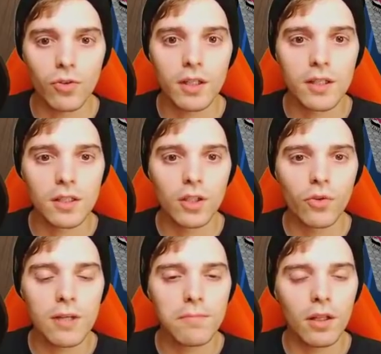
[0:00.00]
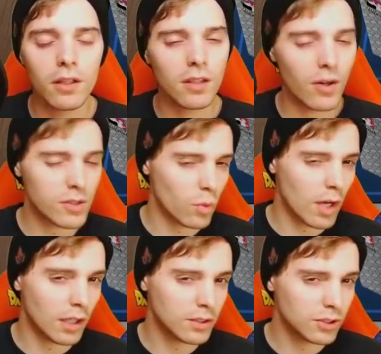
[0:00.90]
Okay, there's a Great Ball in there as
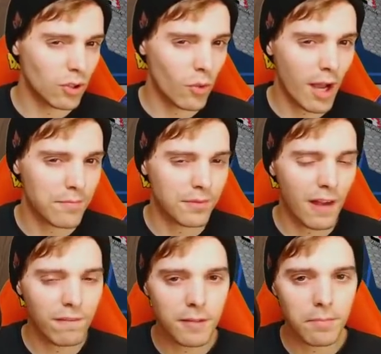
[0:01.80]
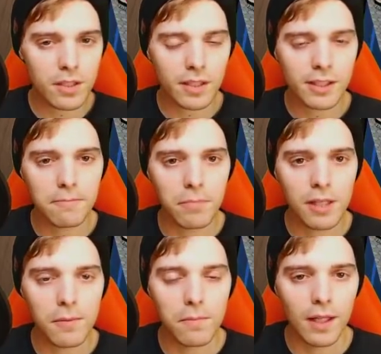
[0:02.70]
well, so I'm definitely predicting
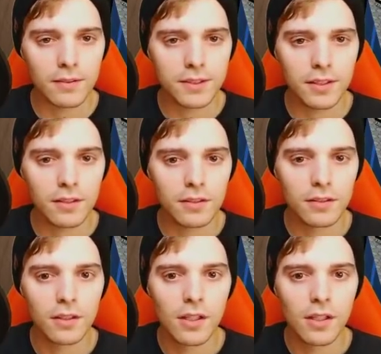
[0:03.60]
Baby Blounts here.